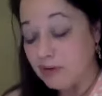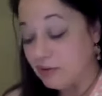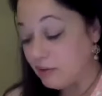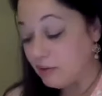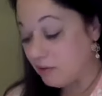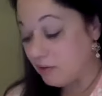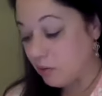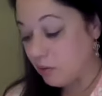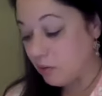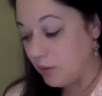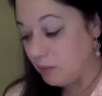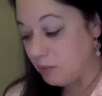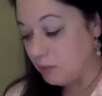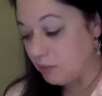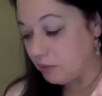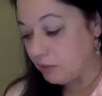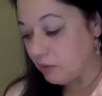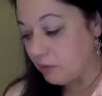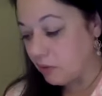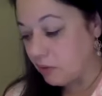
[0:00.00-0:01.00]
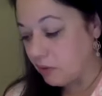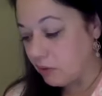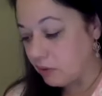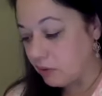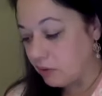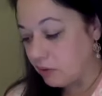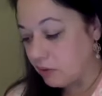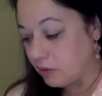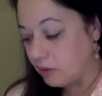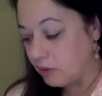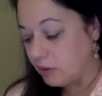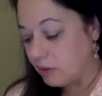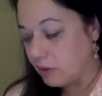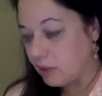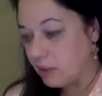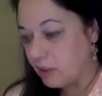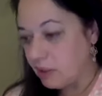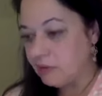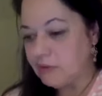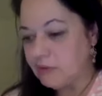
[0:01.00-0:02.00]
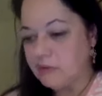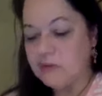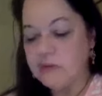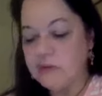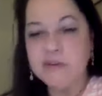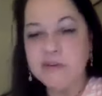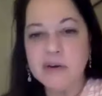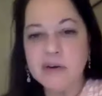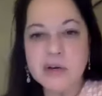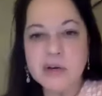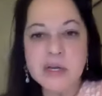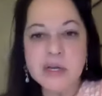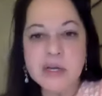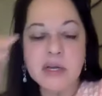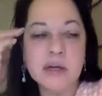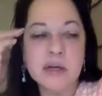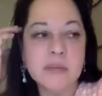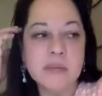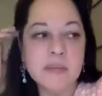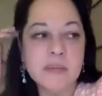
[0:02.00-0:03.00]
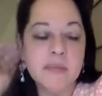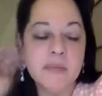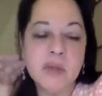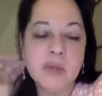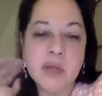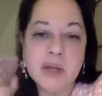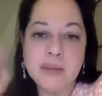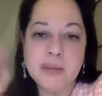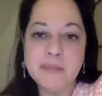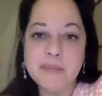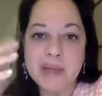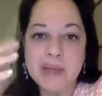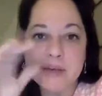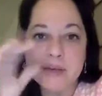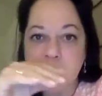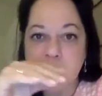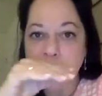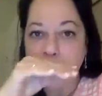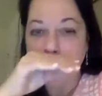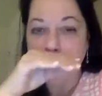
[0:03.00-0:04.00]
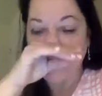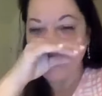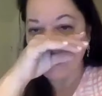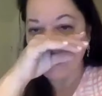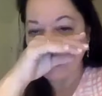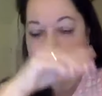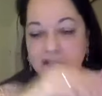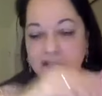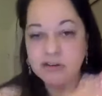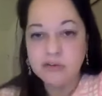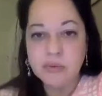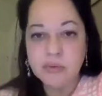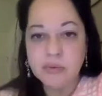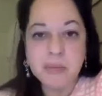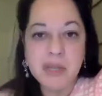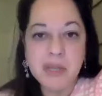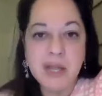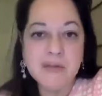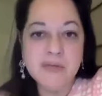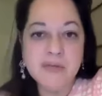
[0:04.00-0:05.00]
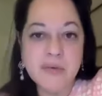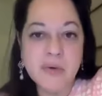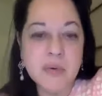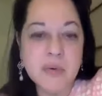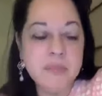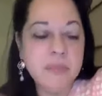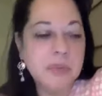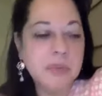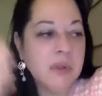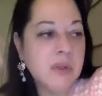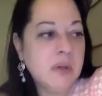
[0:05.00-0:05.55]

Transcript: It's quite bizarre because it's a very uh, kind of mental, intellectual platform.